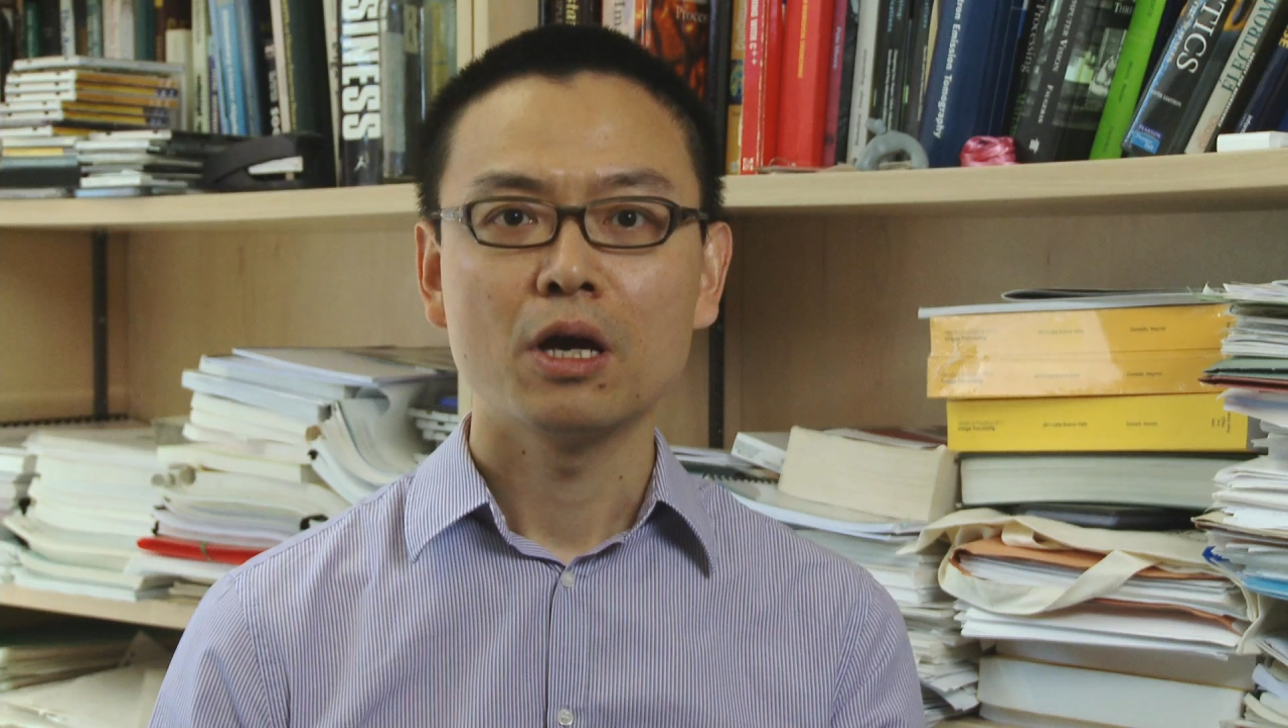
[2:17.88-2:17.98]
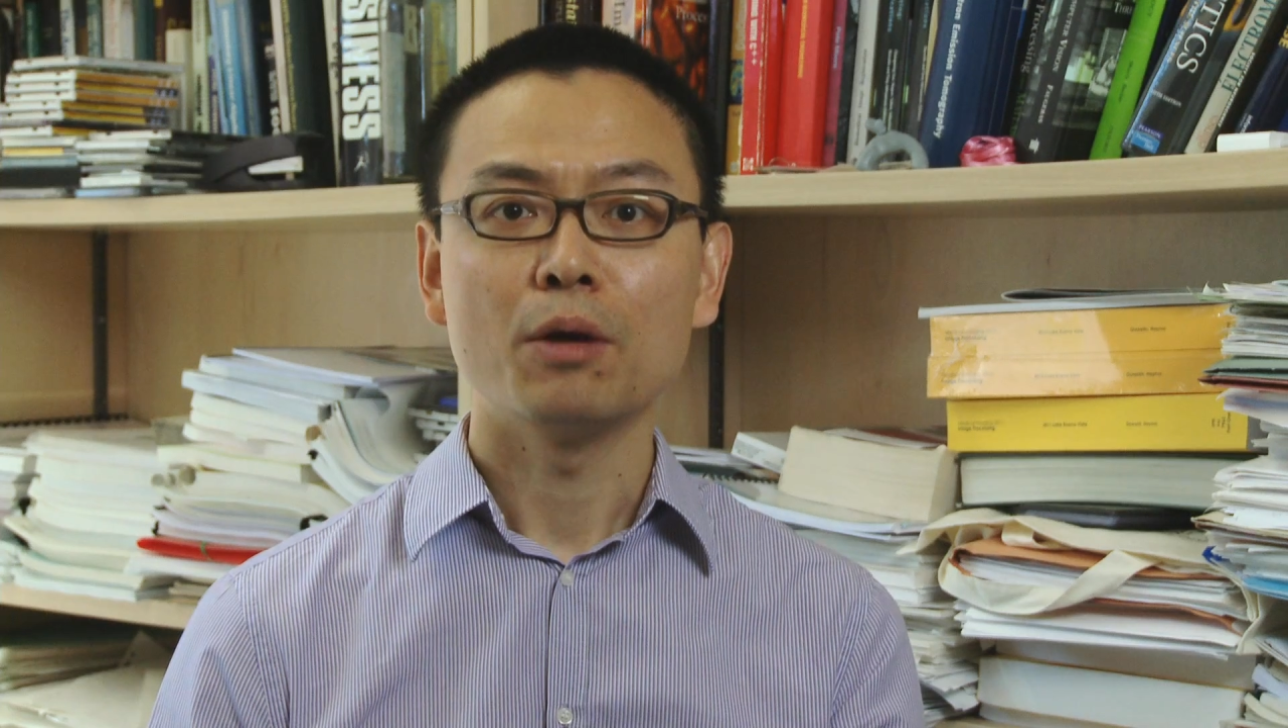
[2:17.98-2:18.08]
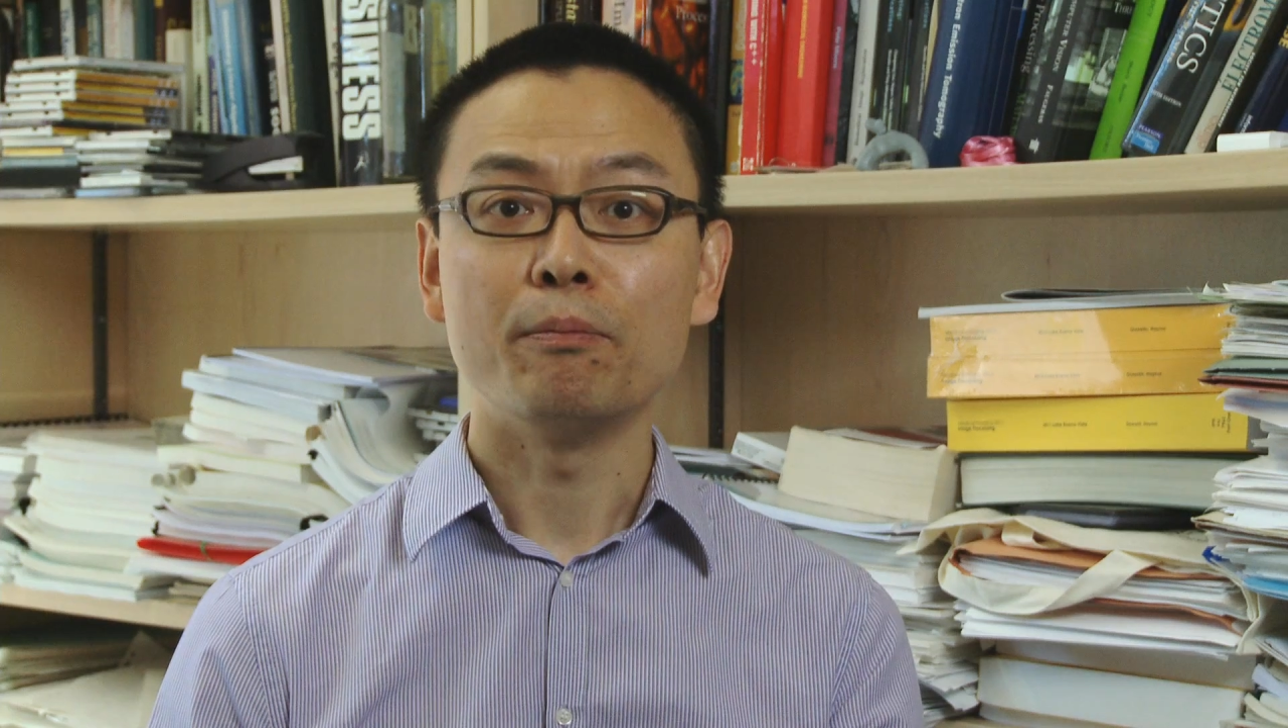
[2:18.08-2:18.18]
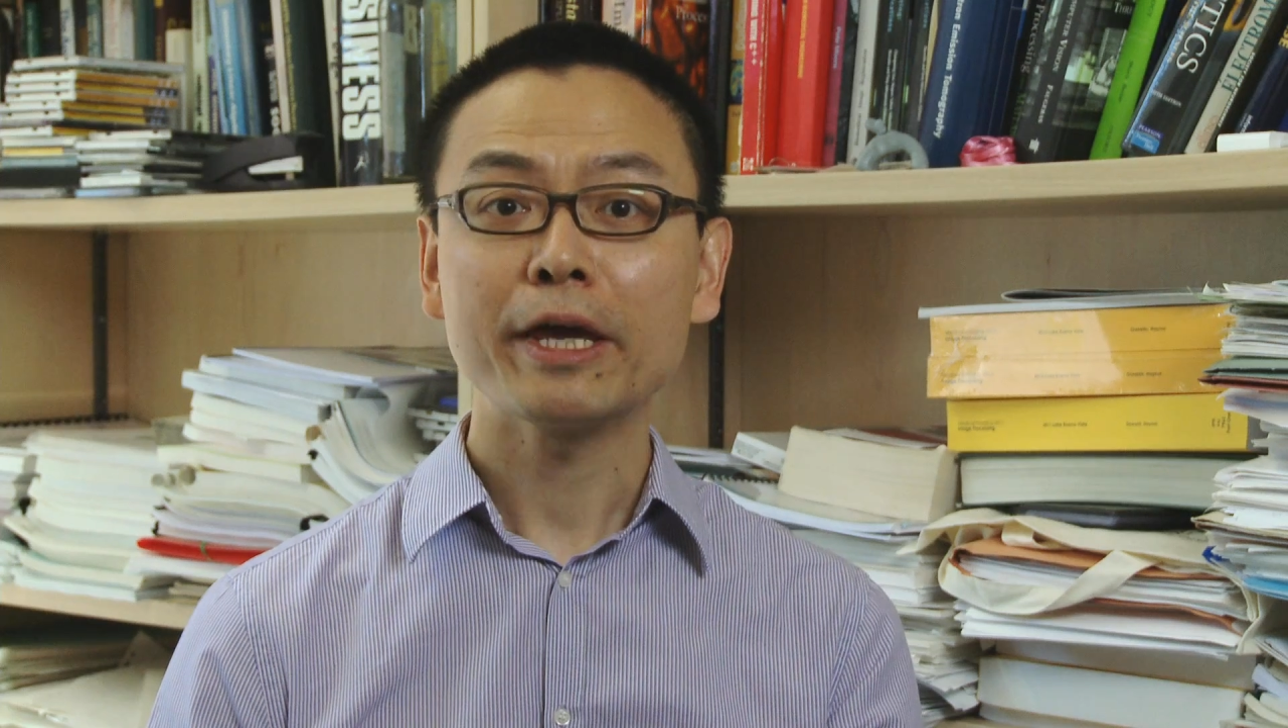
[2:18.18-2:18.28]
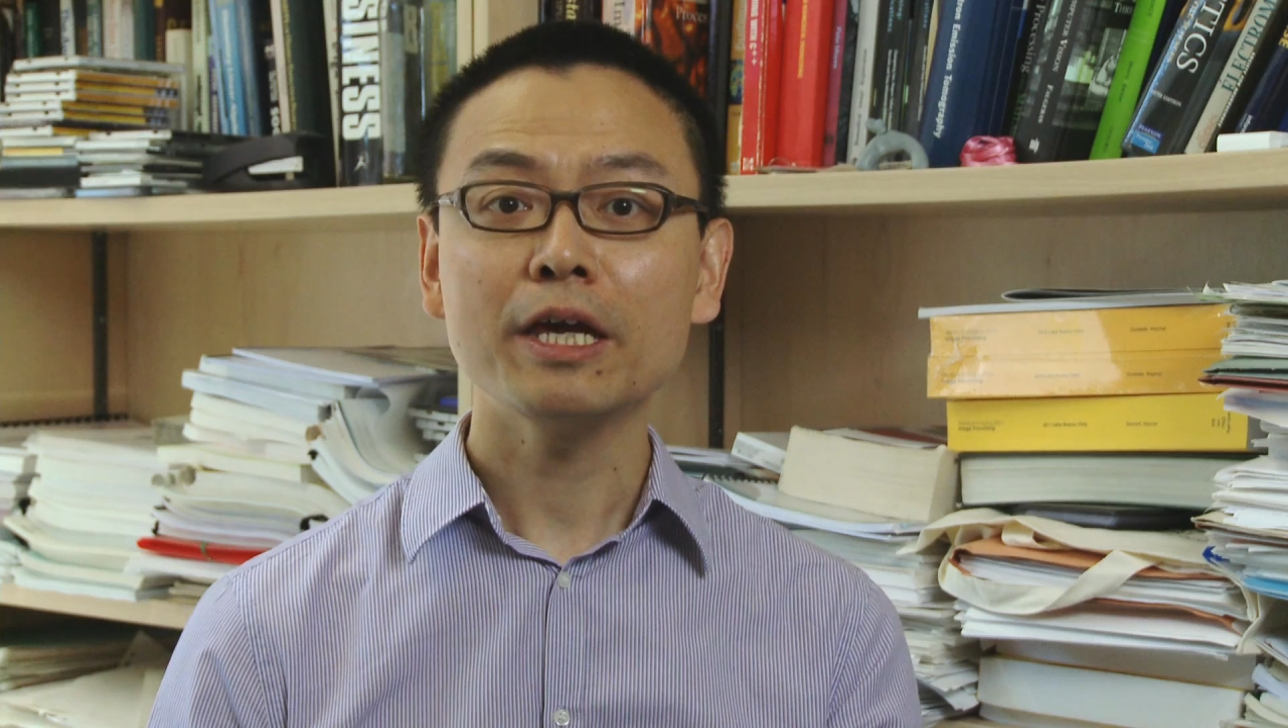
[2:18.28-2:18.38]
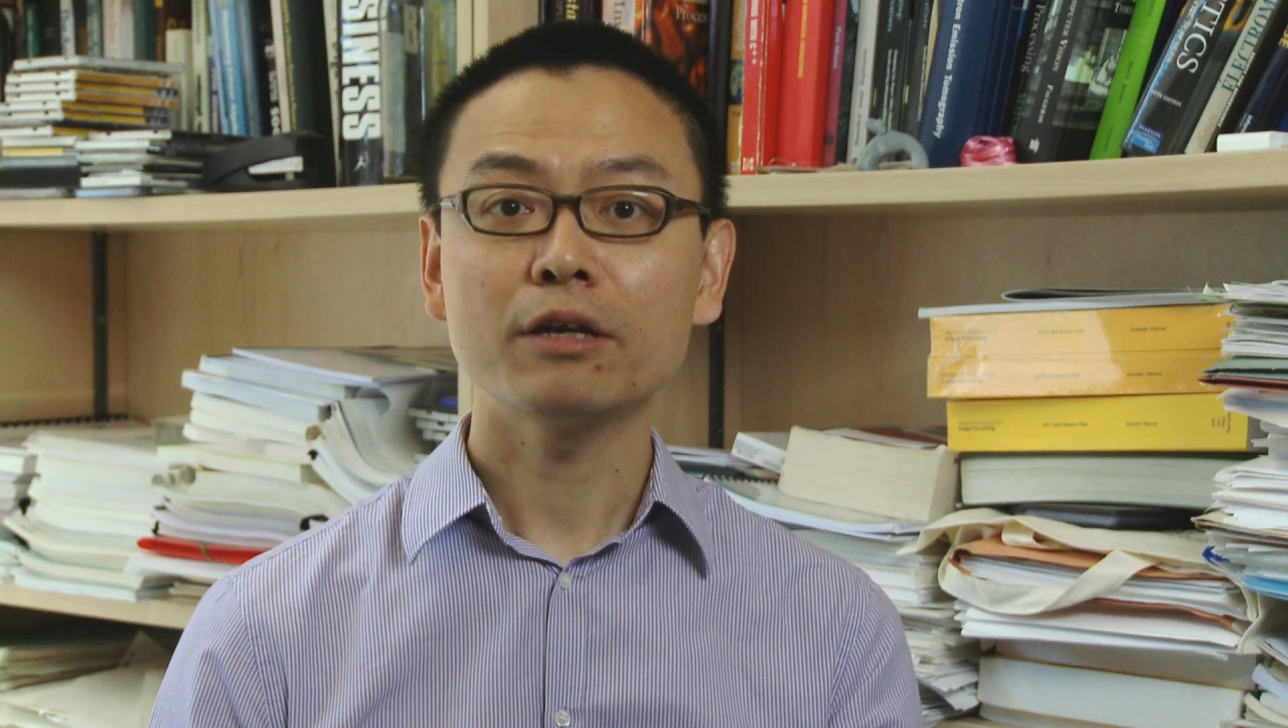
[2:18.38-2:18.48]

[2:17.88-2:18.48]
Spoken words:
Making